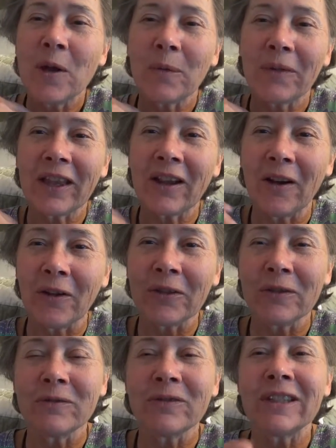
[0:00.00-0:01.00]
what they call
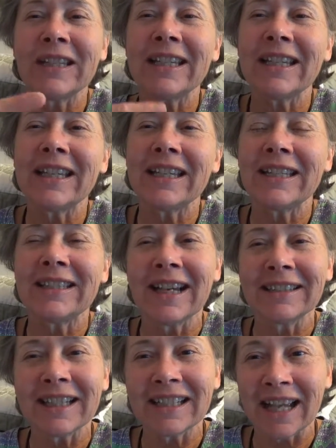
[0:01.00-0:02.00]
the V
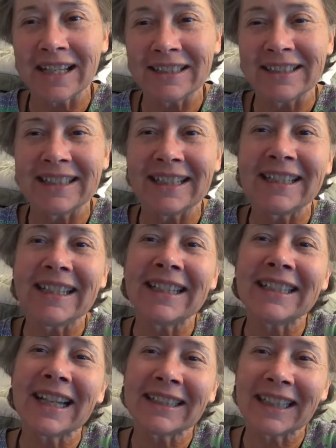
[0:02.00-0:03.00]
dot dot dot
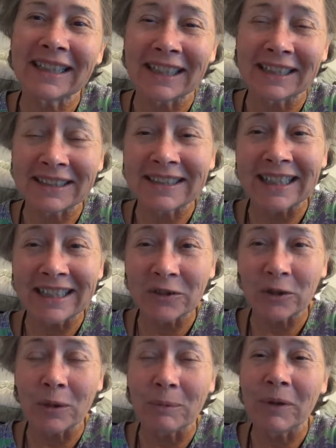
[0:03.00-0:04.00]
D dot dot dot
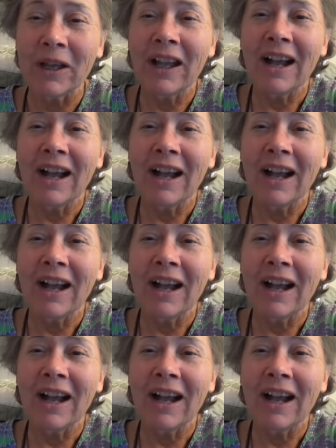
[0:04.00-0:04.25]
syndrome.